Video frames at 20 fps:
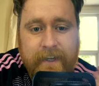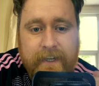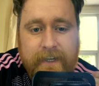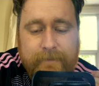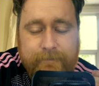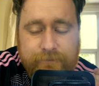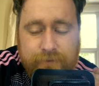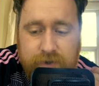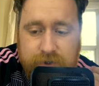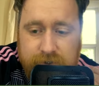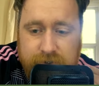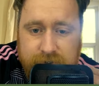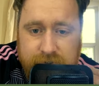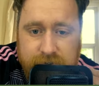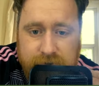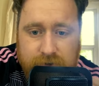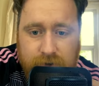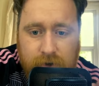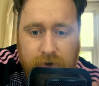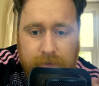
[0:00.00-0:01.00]
Just
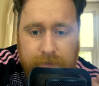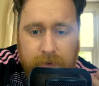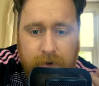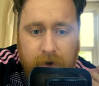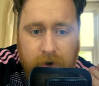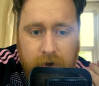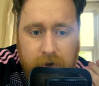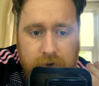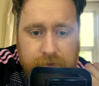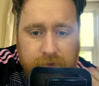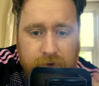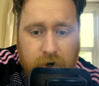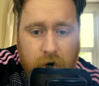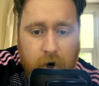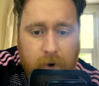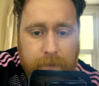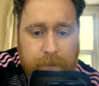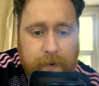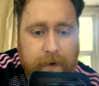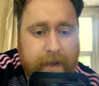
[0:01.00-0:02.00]
stop
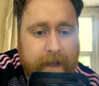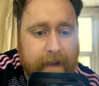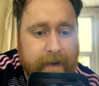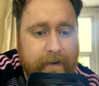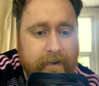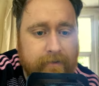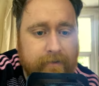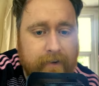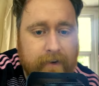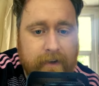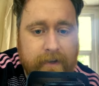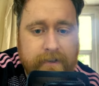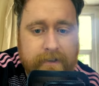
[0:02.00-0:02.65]
overcomplicating things